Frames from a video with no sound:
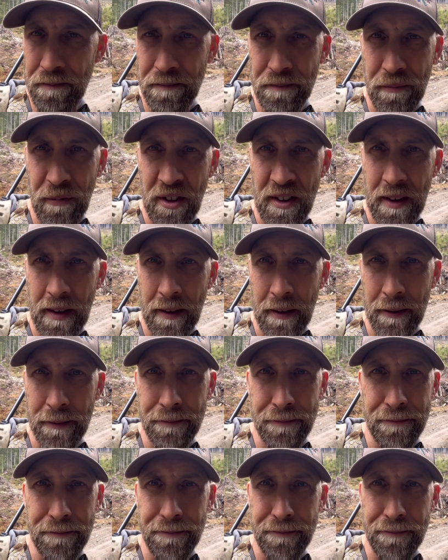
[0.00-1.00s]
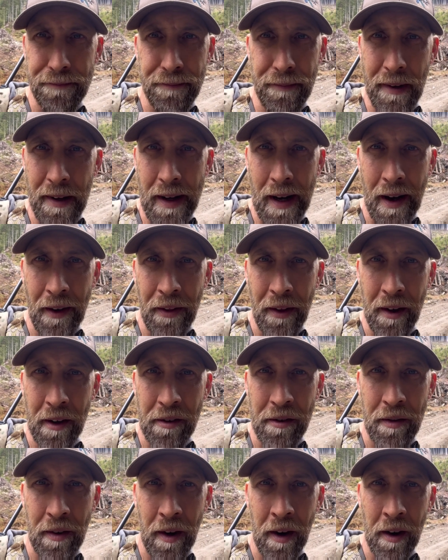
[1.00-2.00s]
Still nothing as
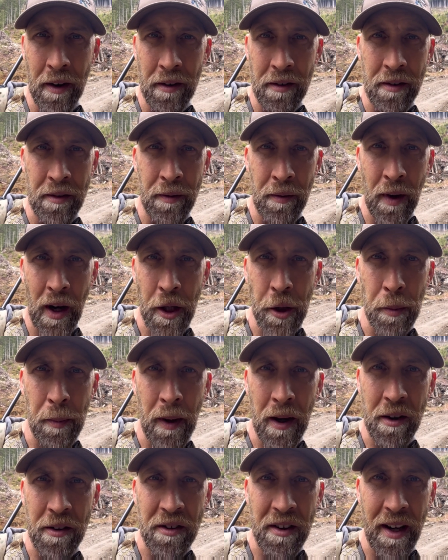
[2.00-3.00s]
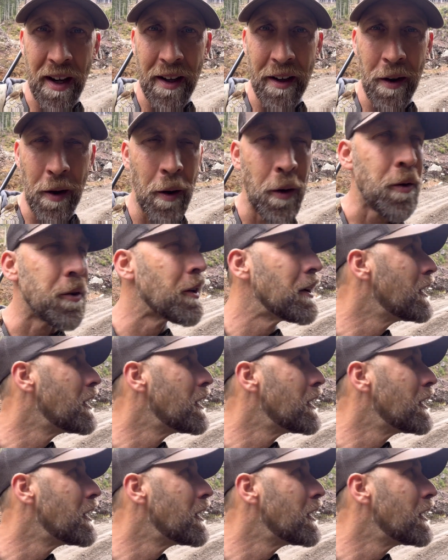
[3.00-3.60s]
far as fresh bear sign goes.